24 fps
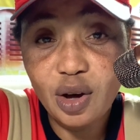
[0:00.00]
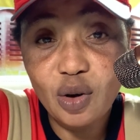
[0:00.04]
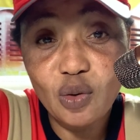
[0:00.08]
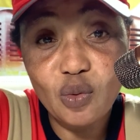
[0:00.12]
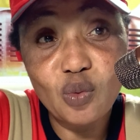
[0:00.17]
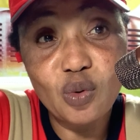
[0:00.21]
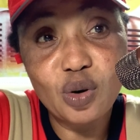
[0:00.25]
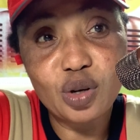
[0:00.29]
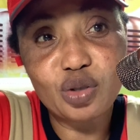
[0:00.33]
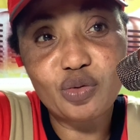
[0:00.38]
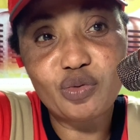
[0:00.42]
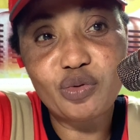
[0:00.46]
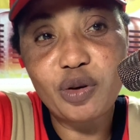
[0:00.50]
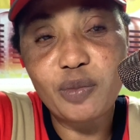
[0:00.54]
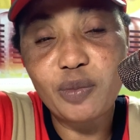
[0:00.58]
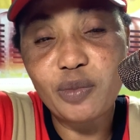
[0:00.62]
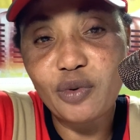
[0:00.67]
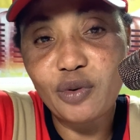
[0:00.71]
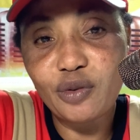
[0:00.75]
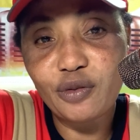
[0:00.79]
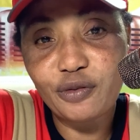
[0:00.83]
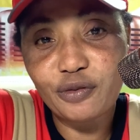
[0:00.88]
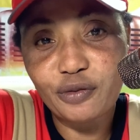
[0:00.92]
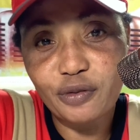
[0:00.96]
was
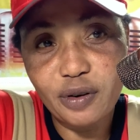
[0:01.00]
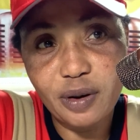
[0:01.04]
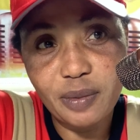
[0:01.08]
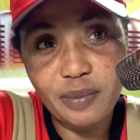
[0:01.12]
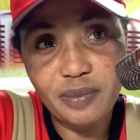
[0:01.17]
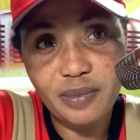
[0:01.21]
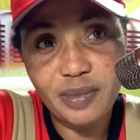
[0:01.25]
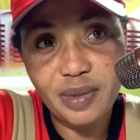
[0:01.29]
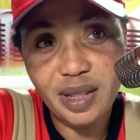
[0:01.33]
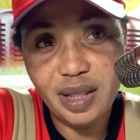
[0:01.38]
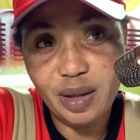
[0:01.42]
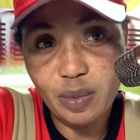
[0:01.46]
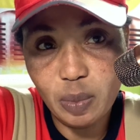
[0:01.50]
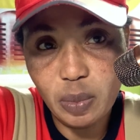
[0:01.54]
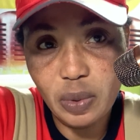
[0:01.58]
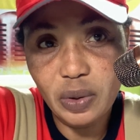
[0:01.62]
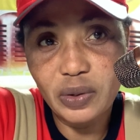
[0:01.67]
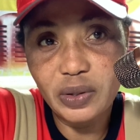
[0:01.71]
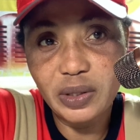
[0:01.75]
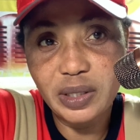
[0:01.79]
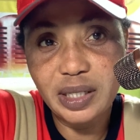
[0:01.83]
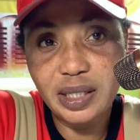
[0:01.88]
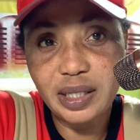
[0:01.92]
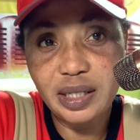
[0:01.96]
removed from the
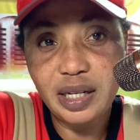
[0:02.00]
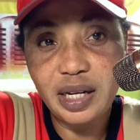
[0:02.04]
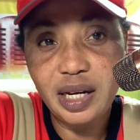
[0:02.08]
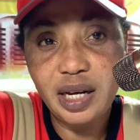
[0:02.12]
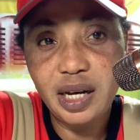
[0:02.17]
bus.